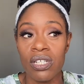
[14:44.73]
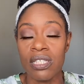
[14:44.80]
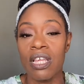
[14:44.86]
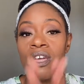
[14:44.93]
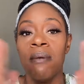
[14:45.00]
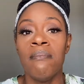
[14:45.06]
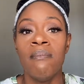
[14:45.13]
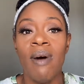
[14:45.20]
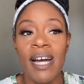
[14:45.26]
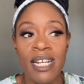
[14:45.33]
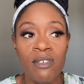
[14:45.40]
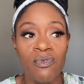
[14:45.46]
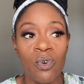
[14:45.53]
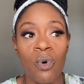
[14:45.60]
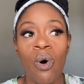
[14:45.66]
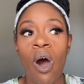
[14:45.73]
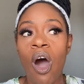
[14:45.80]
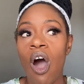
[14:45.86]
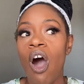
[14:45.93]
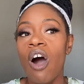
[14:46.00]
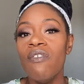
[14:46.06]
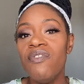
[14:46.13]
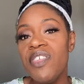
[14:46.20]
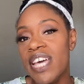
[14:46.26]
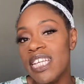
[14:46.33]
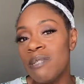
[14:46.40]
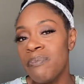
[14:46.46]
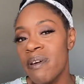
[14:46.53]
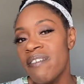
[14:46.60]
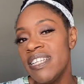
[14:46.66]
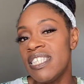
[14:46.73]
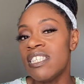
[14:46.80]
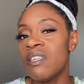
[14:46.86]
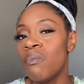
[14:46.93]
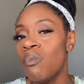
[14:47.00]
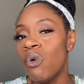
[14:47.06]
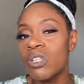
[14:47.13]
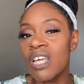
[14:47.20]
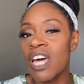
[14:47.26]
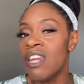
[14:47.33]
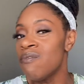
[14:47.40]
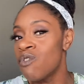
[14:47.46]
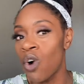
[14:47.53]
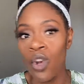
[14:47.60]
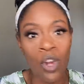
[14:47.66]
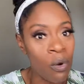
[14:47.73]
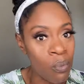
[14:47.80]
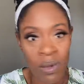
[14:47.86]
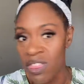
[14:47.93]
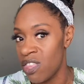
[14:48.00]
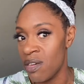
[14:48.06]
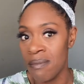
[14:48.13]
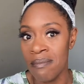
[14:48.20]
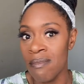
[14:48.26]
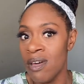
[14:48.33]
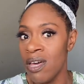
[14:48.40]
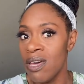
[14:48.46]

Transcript: that you're mindful of the experiences and what's kind of gone on with them